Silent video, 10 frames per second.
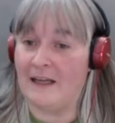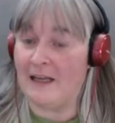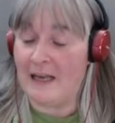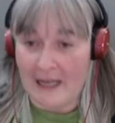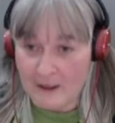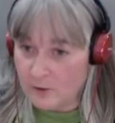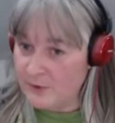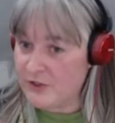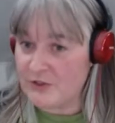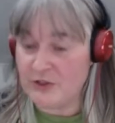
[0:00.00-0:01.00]
a
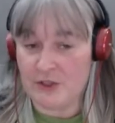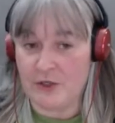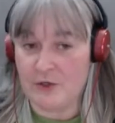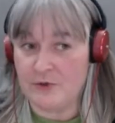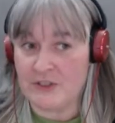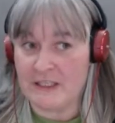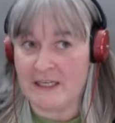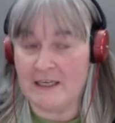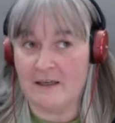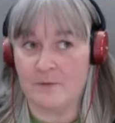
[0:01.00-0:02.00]
language is used
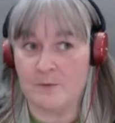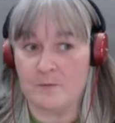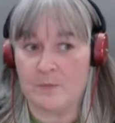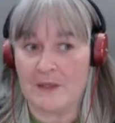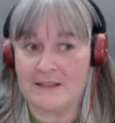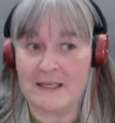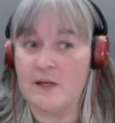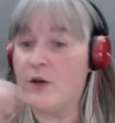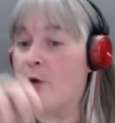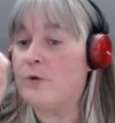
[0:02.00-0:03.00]
in, say, a
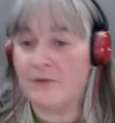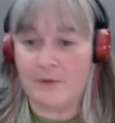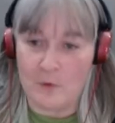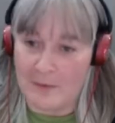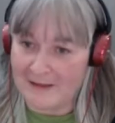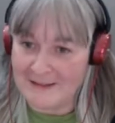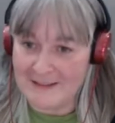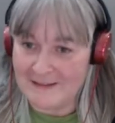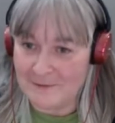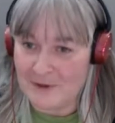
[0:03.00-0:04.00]
note format
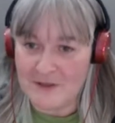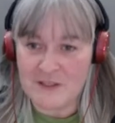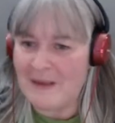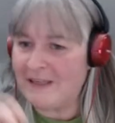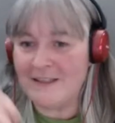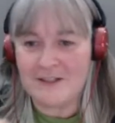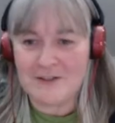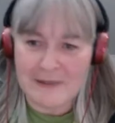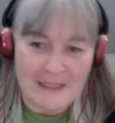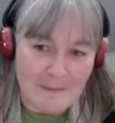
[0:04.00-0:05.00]
where the spelling doesn't
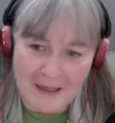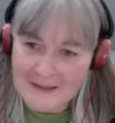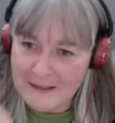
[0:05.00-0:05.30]
really matter.